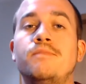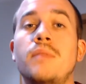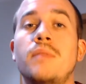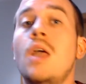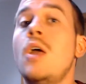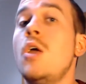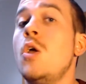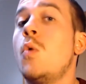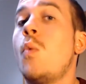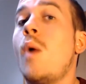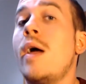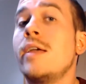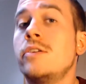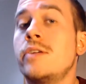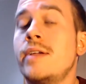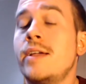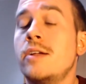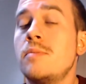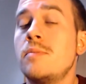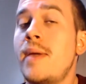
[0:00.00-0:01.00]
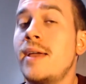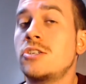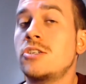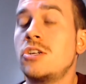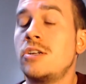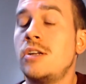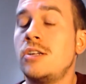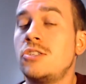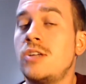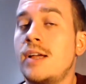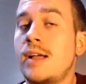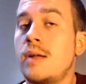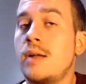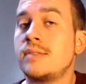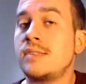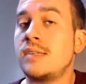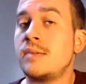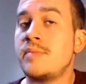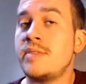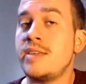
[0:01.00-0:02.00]
While you're here, make sure to check out
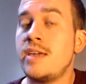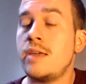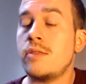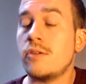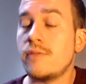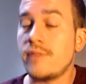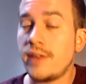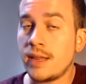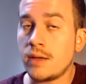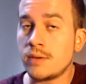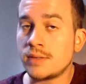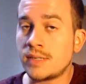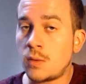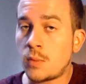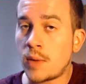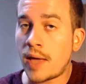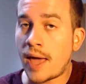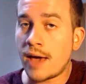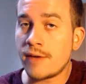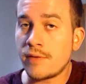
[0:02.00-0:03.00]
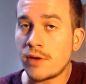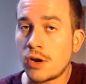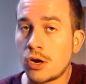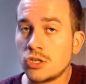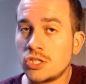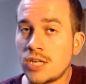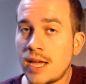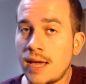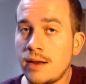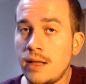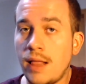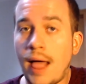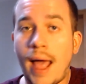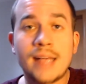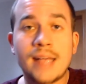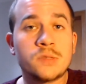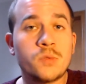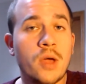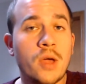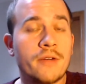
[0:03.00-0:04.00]
some of the other videos that we have on our channel,
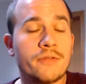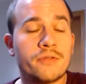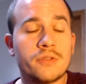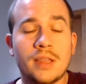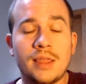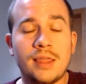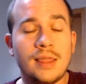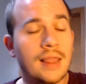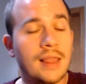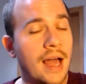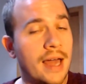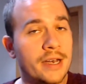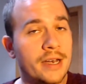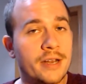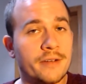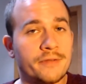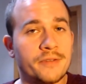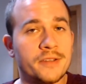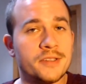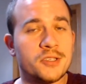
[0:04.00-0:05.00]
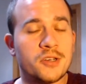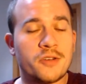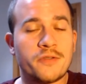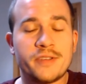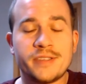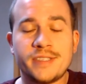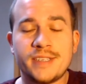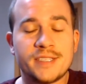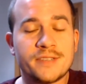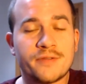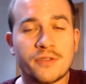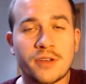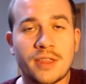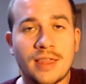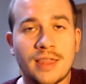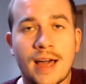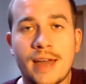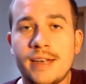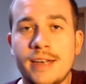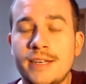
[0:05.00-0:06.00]
as we offer a lot of different services for a
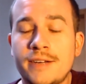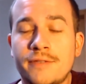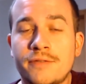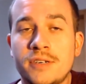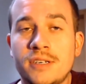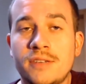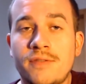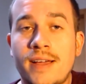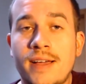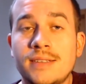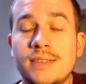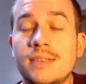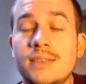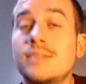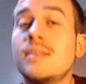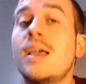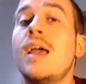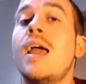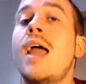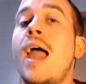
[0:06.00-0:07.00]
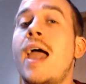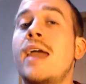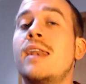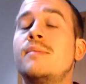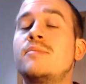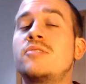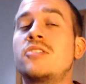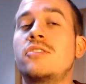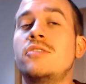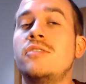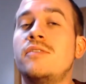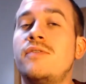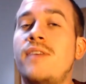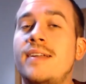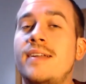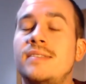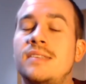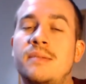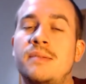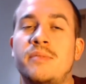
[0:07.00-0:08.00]
lot of different devices, and I'm sure you'll find
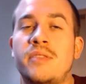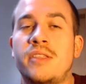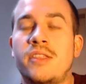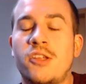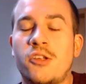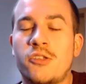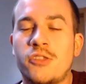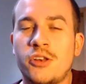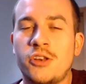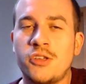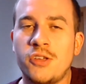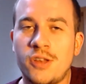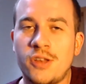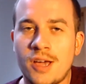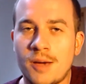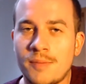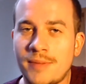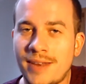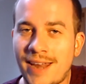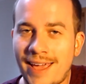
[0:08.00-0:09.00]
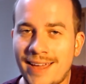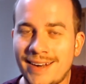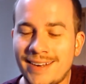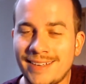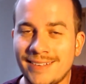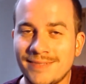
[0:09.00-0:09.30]
some there that could come in handy.